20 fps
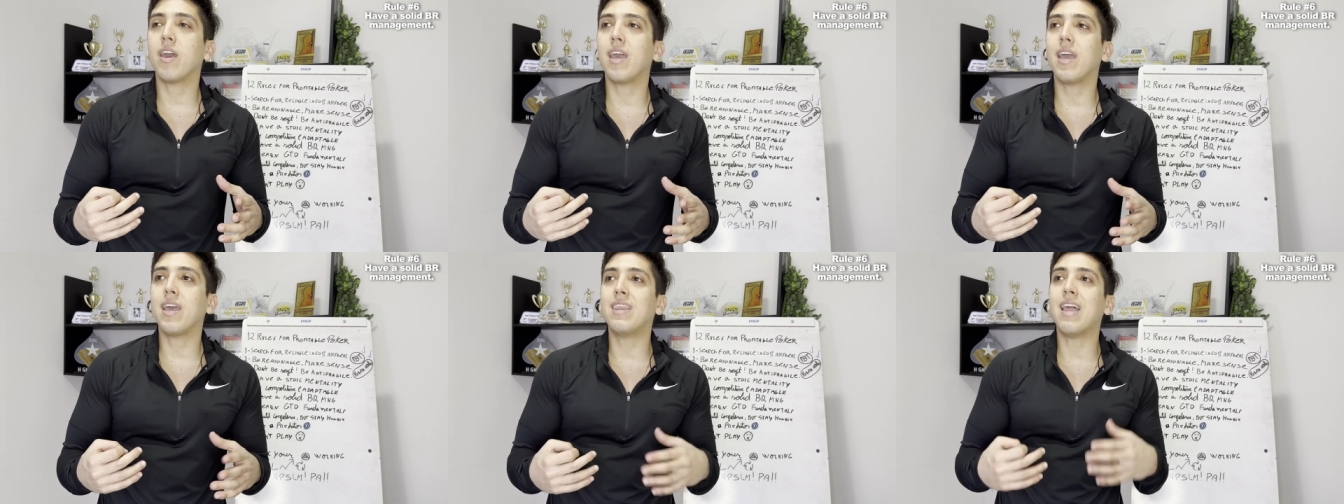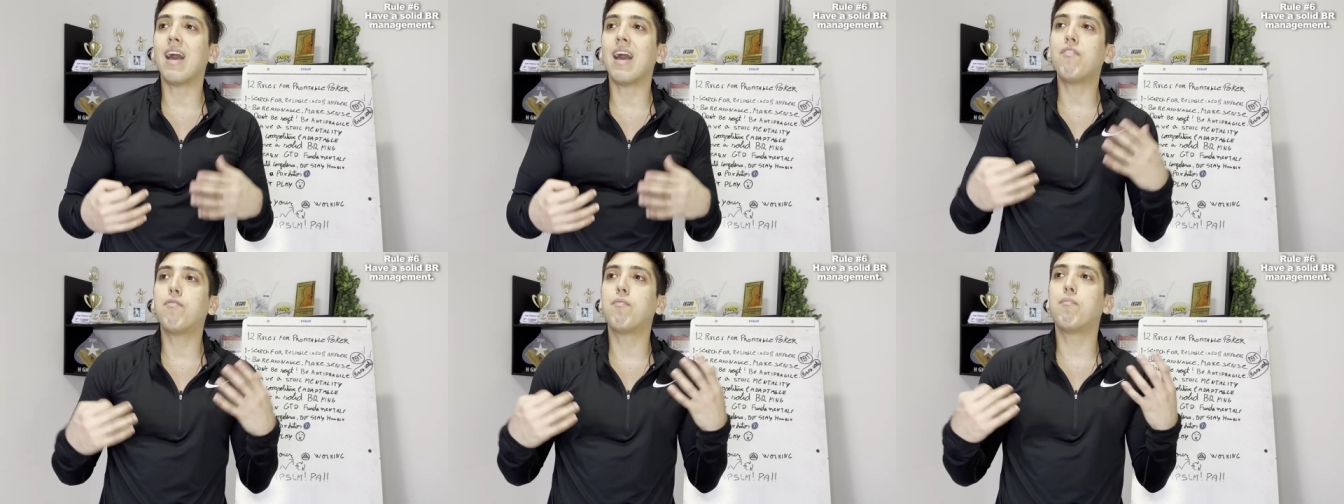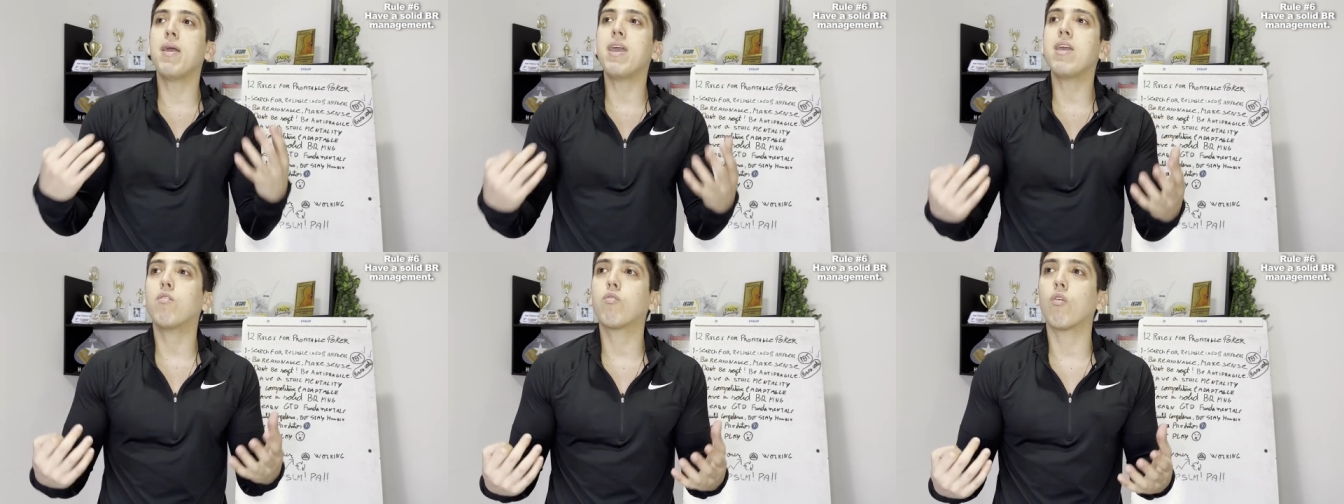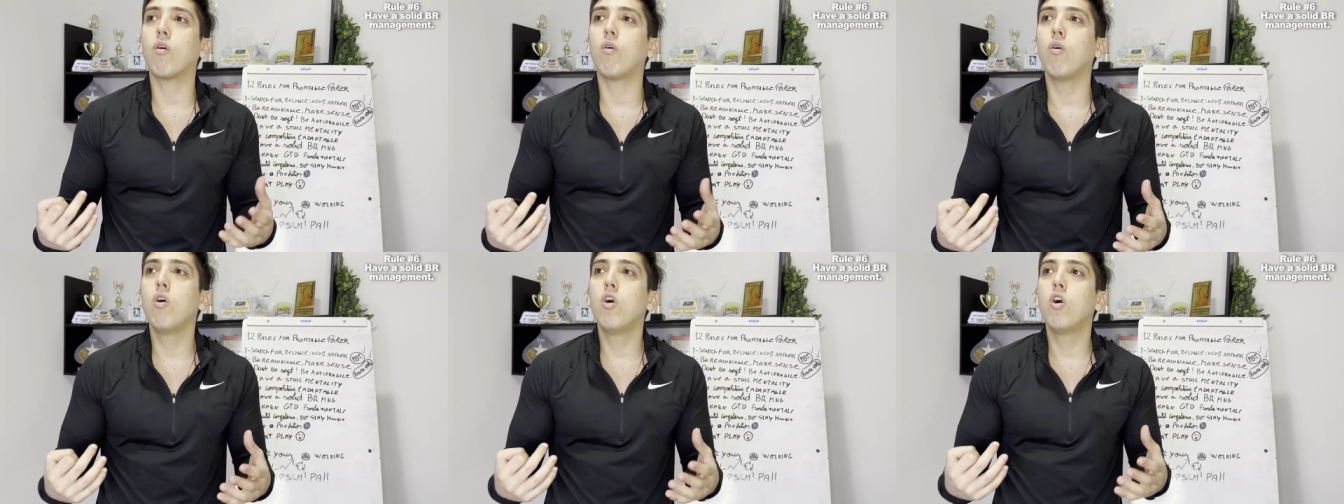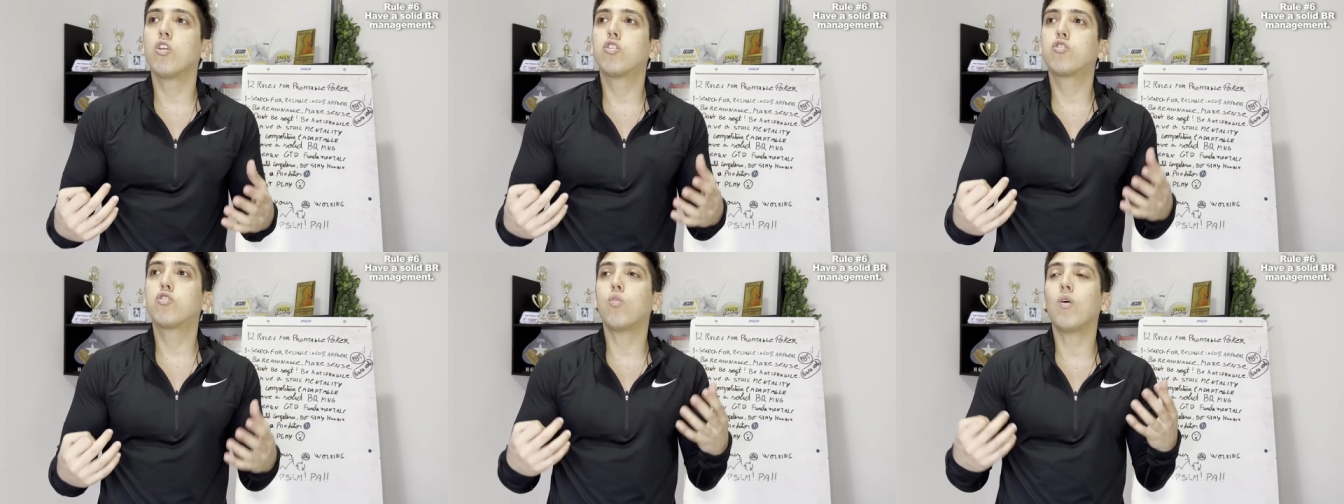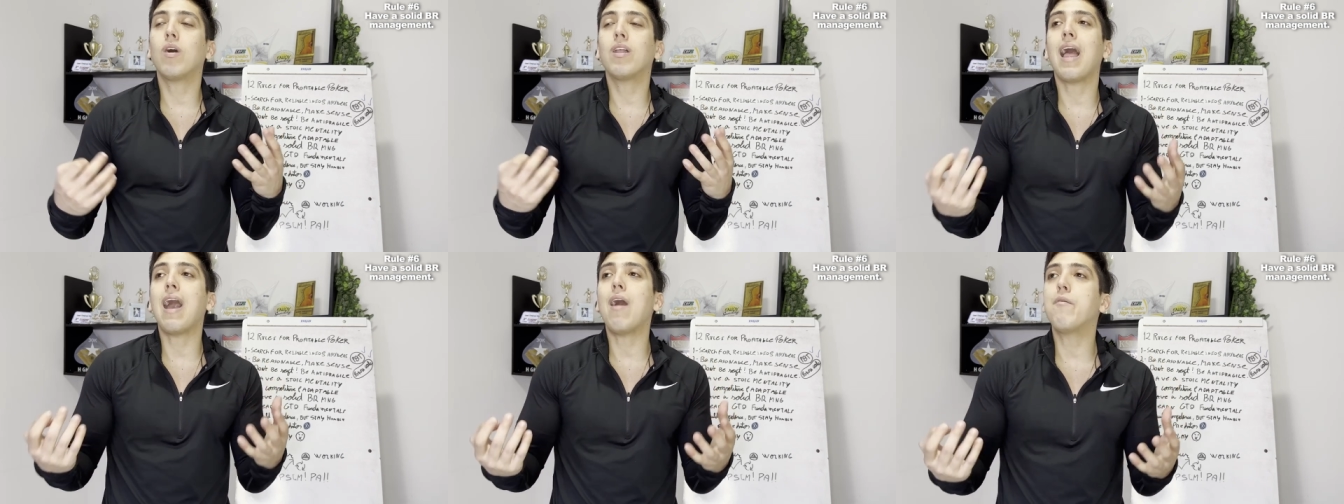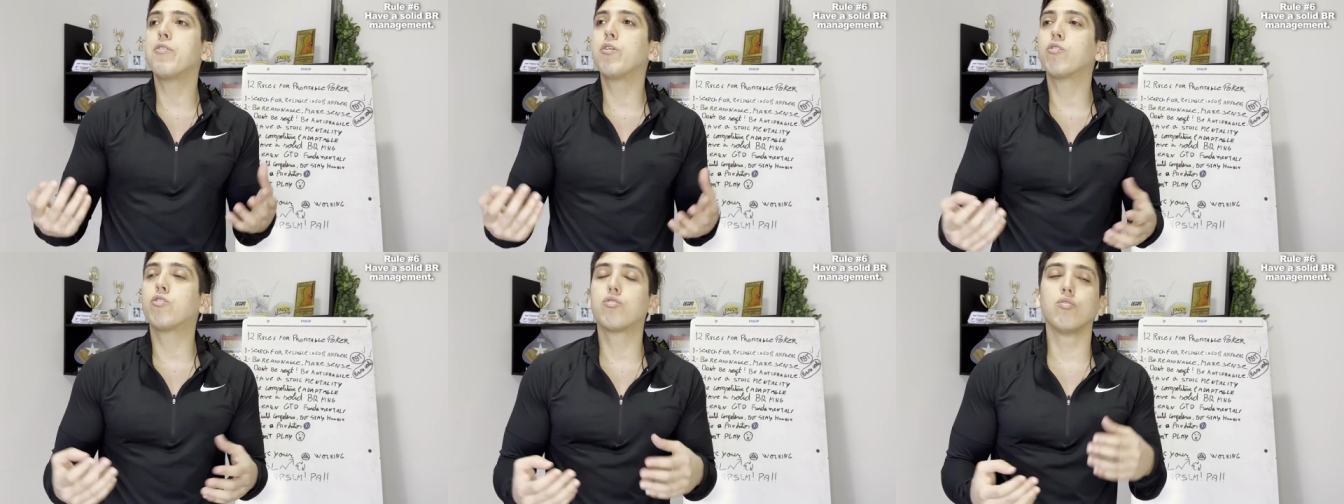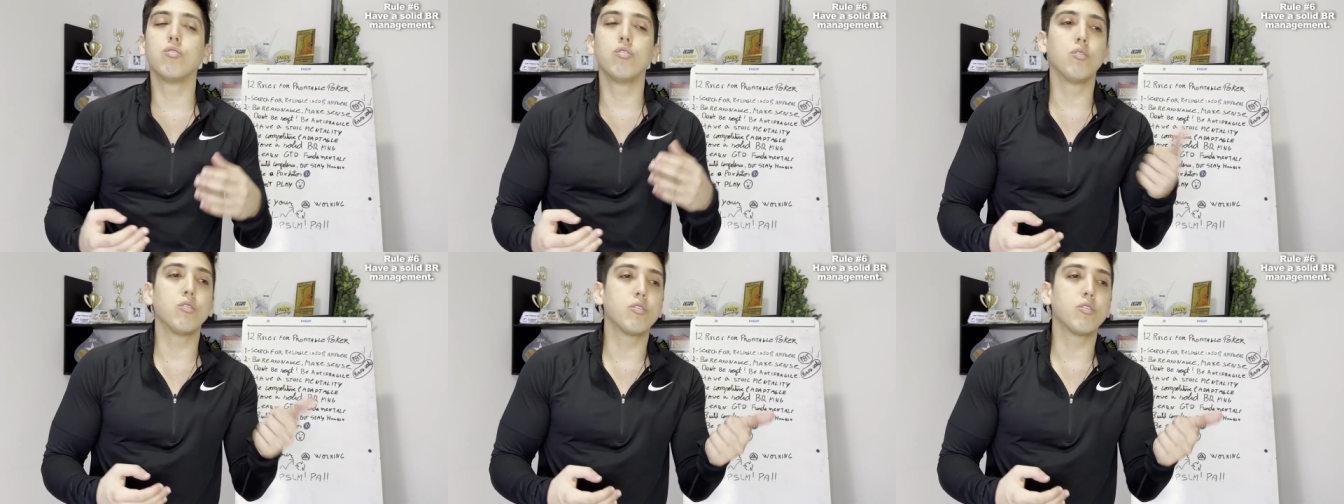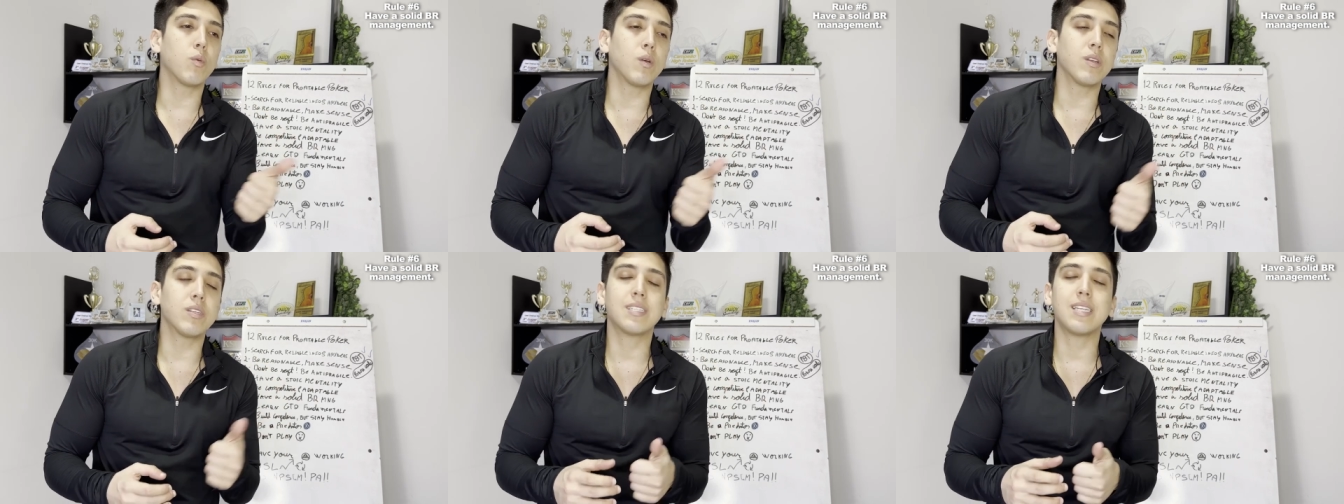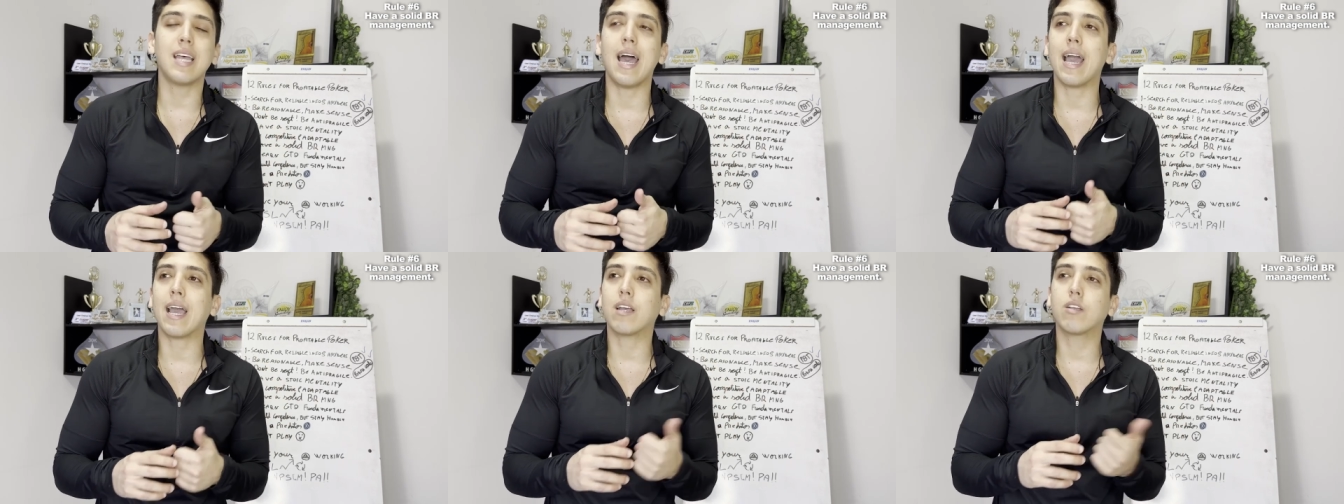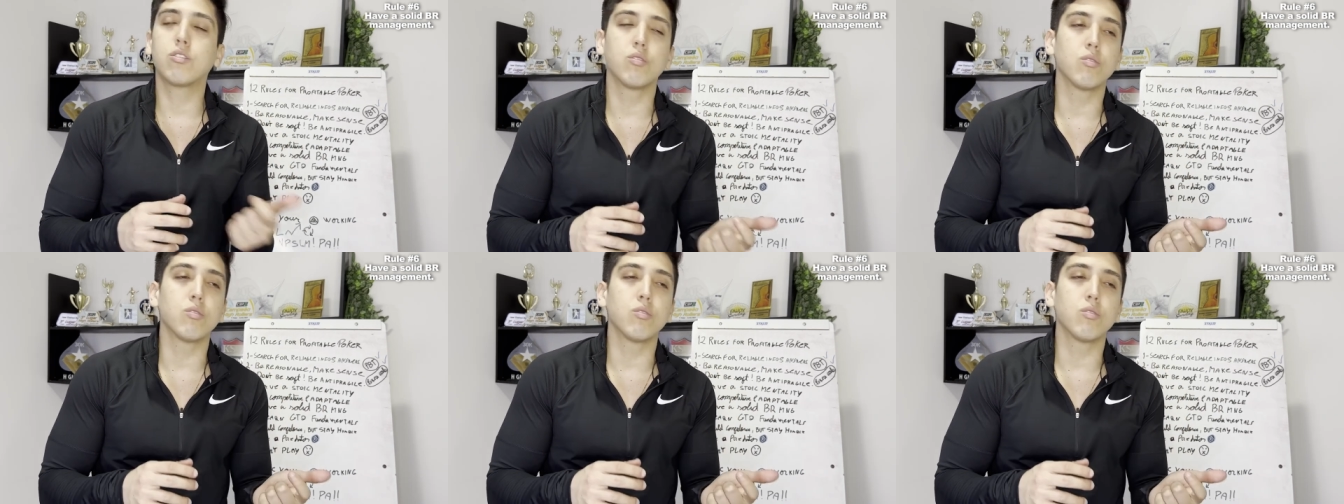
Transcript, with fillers: enough bankroll to allow you to lose one stack,